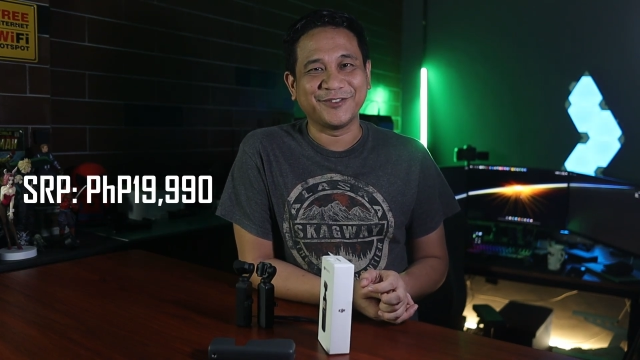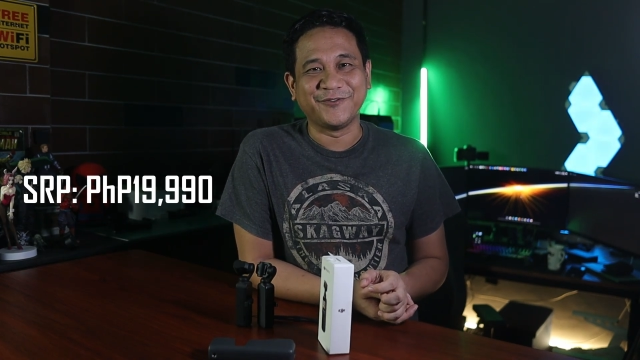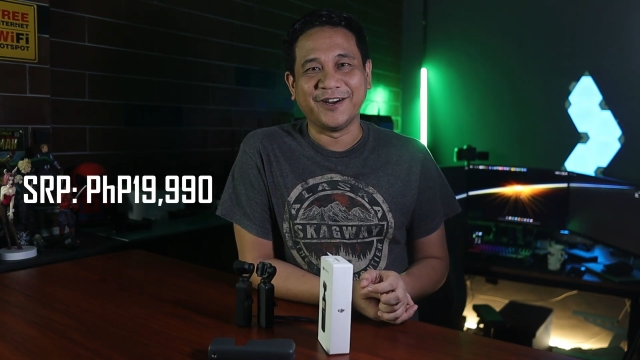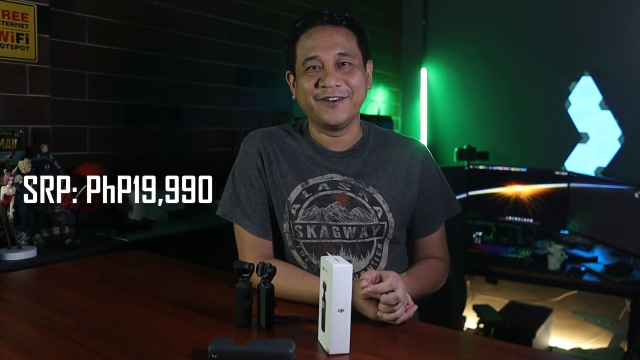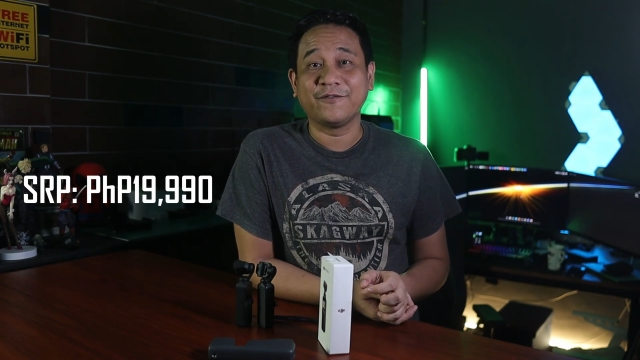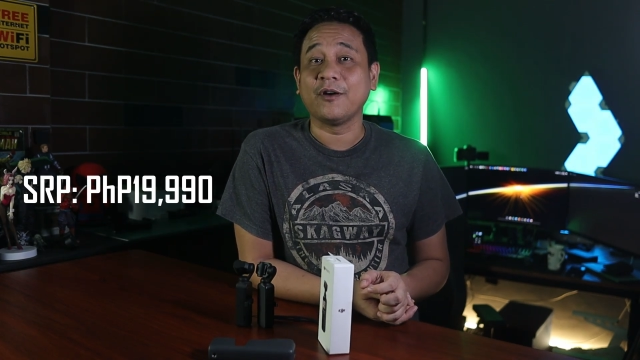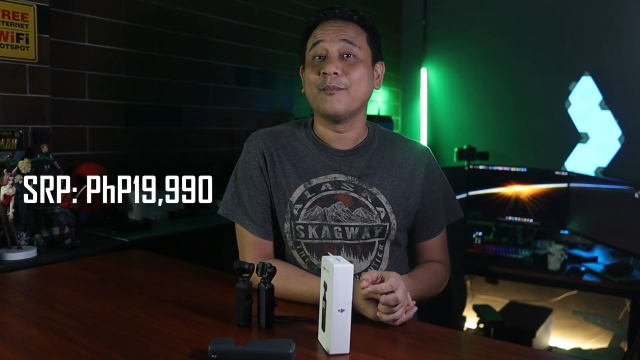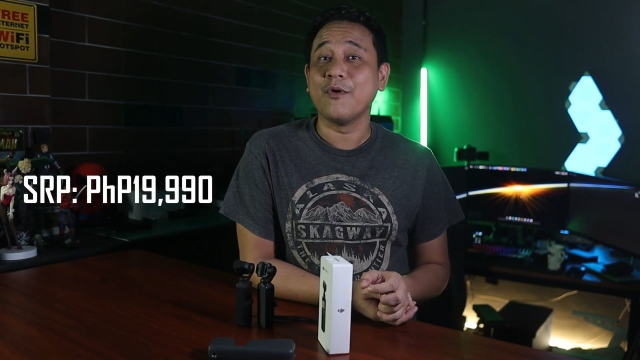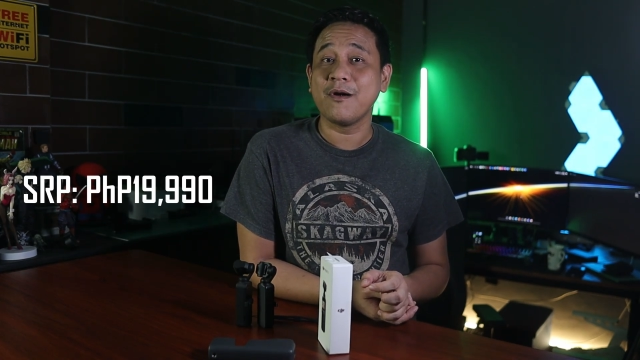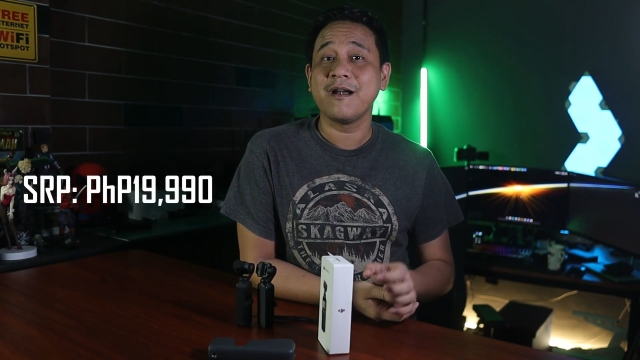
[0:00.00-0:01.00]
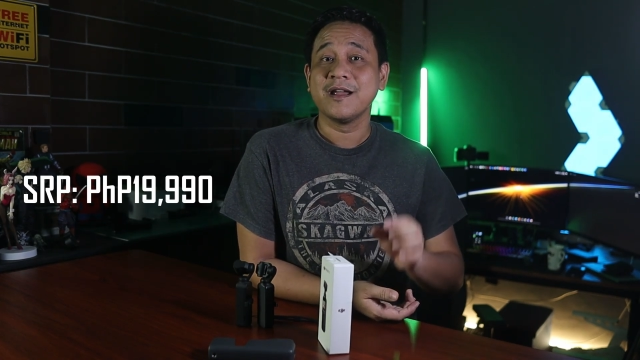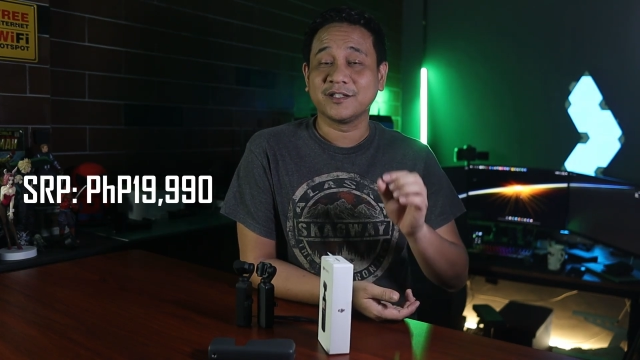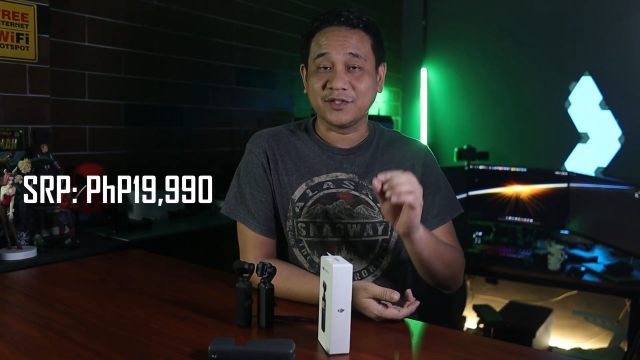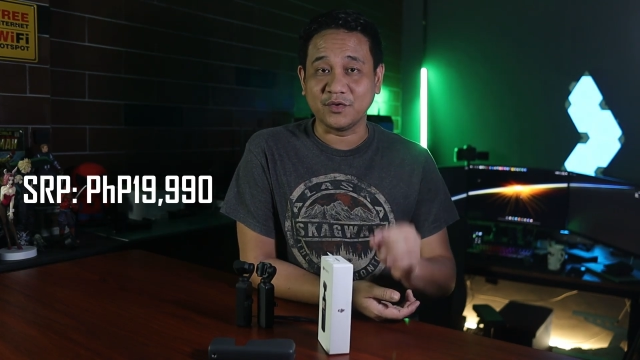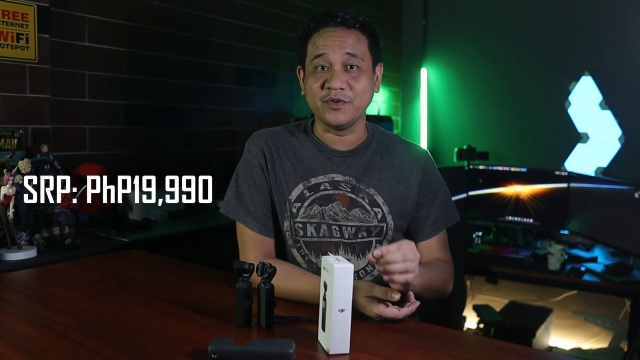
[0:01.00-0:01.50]
to fund for more
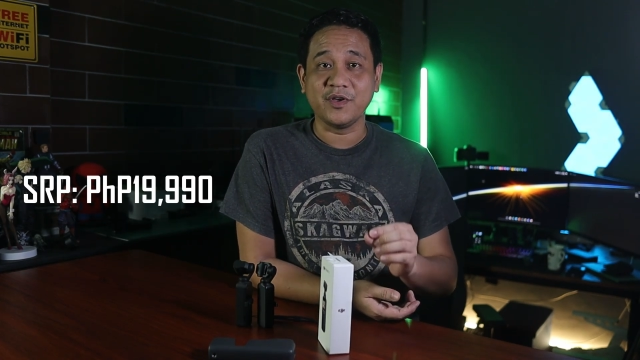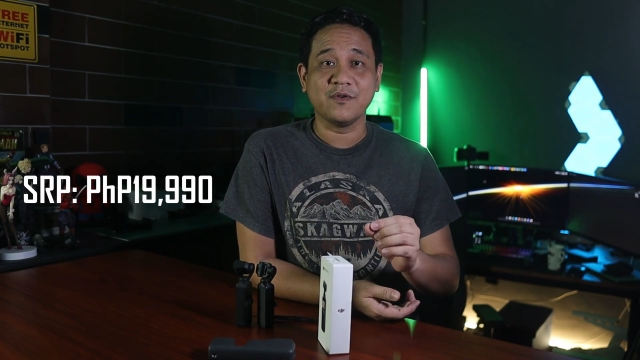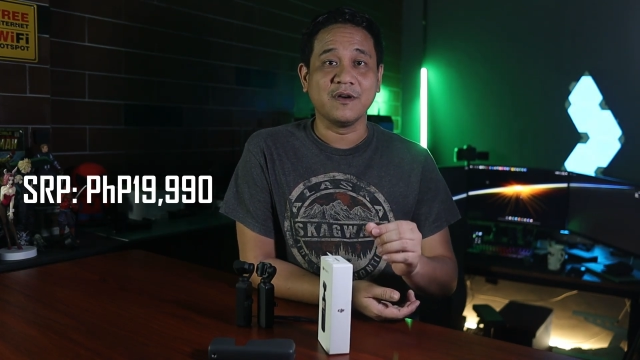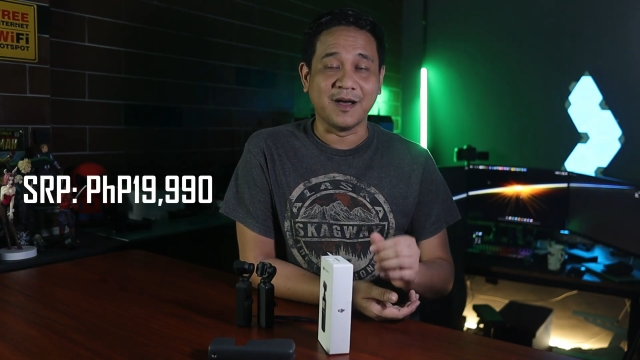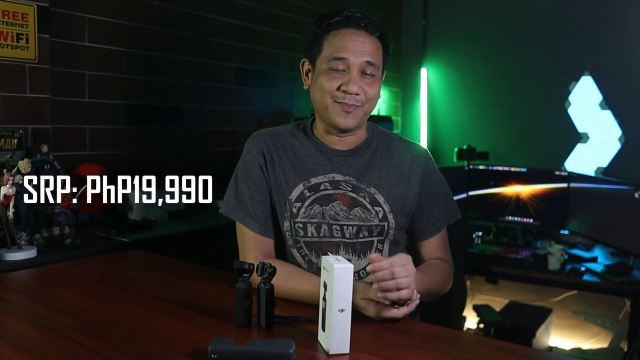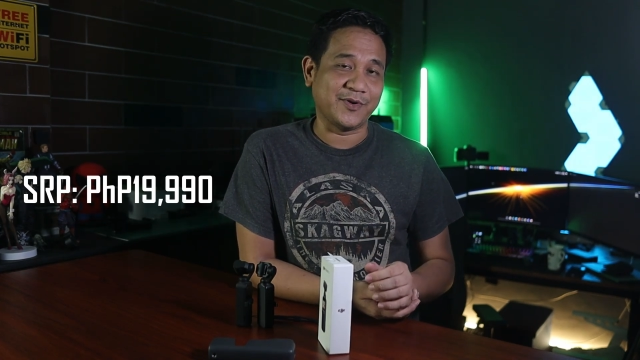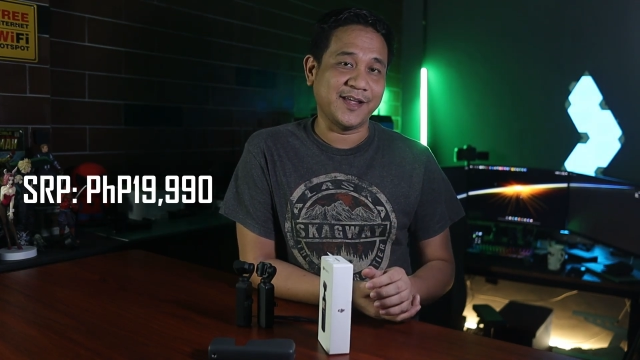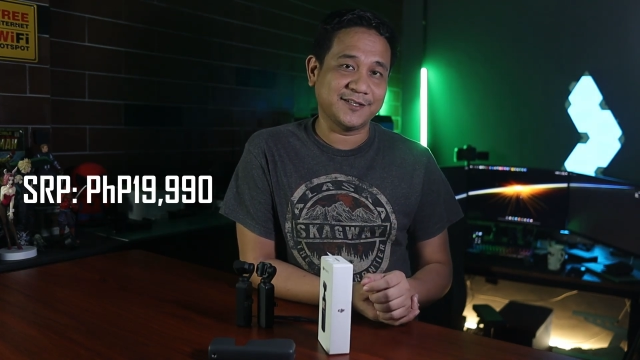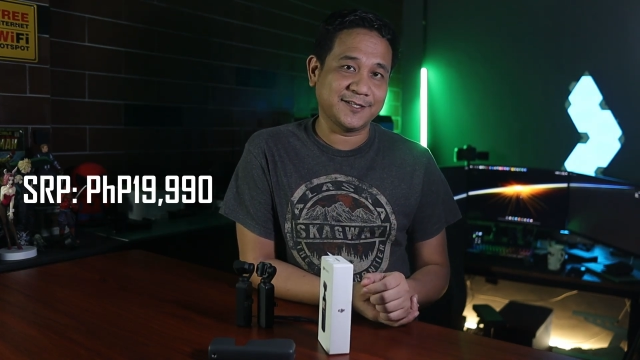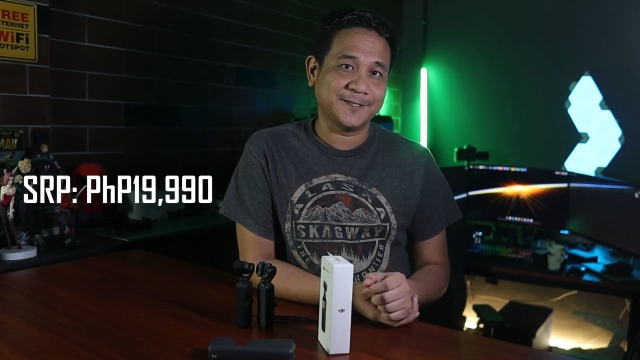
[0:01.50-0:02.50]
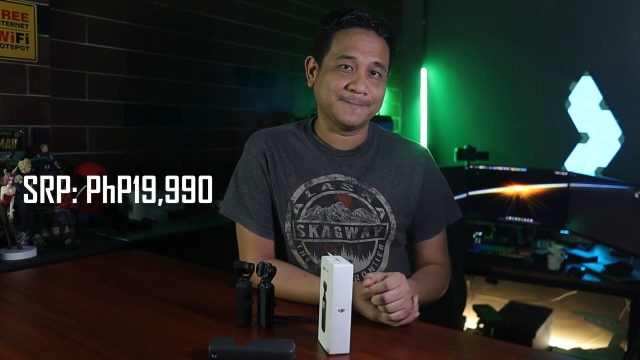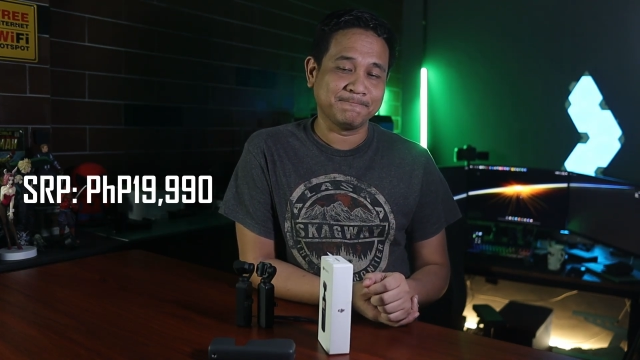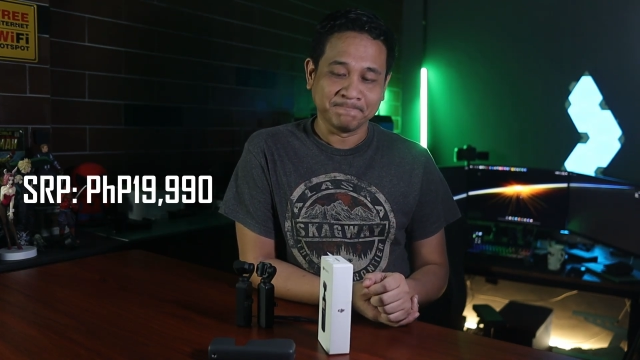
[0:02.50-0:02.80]
studio upgrades.